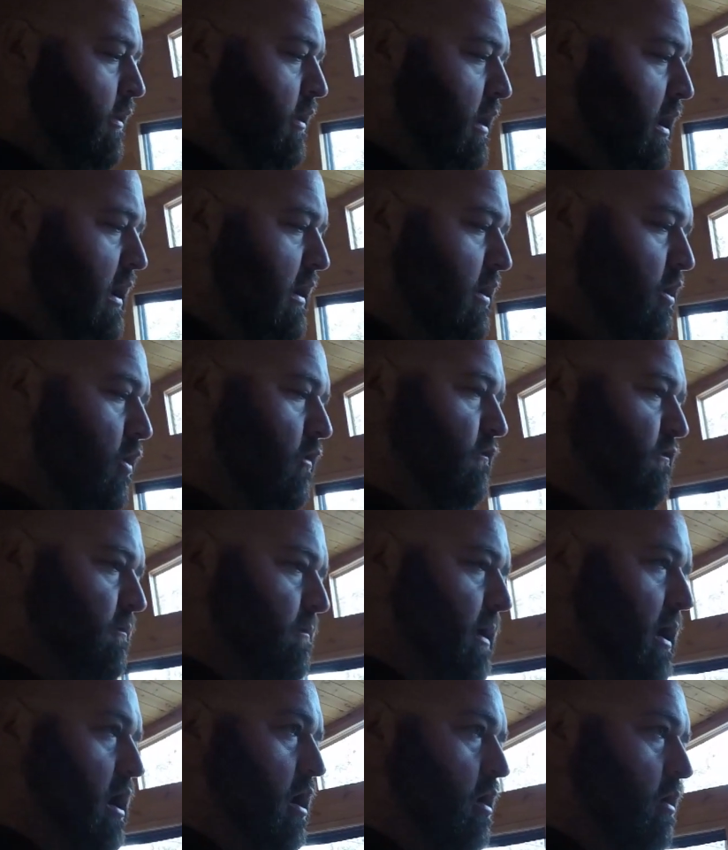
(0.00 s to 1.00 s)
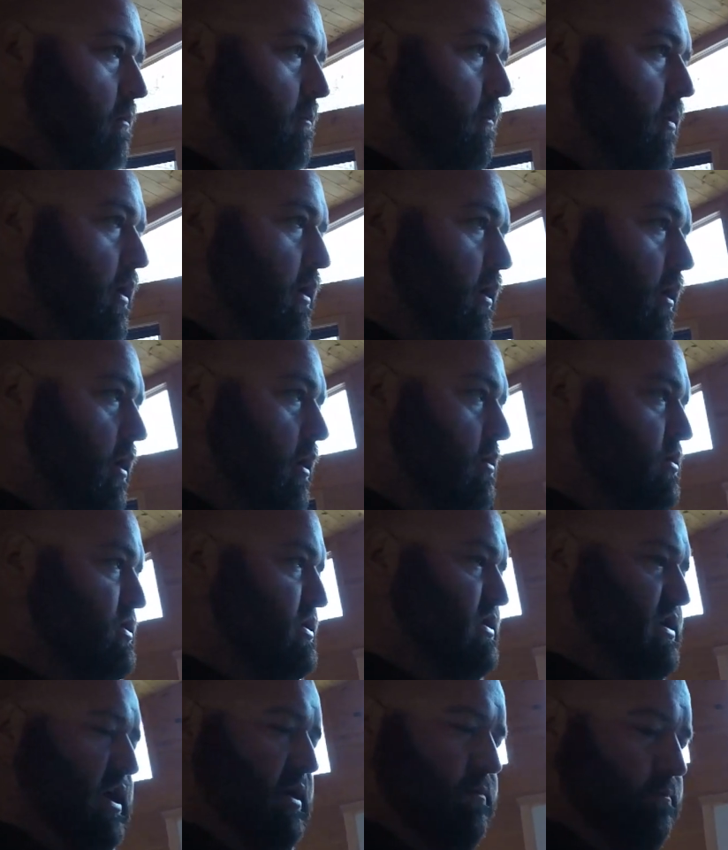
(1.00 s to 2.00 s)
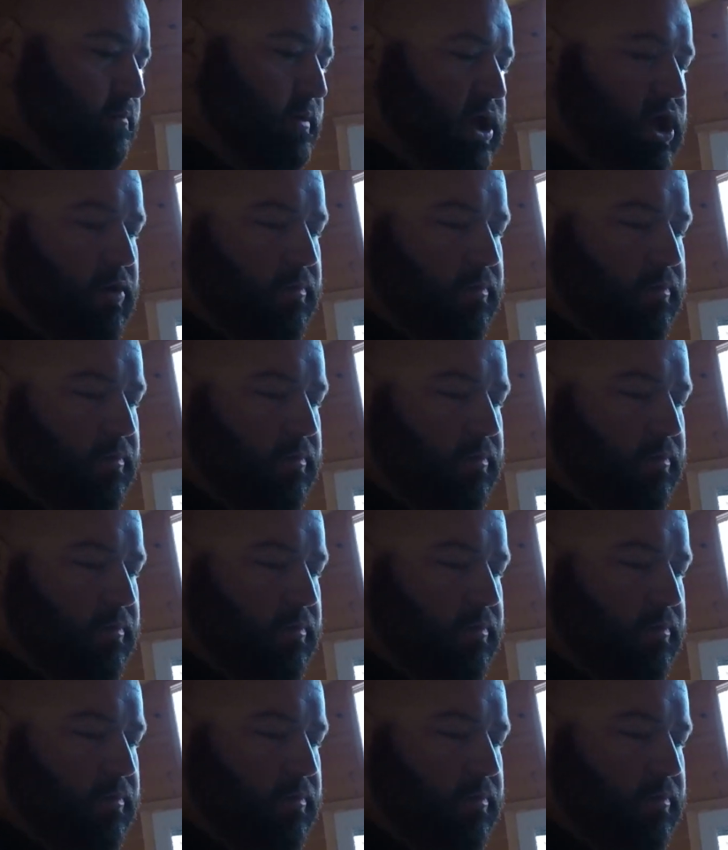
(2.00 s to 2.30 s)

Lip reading: and go from there. But just getting gear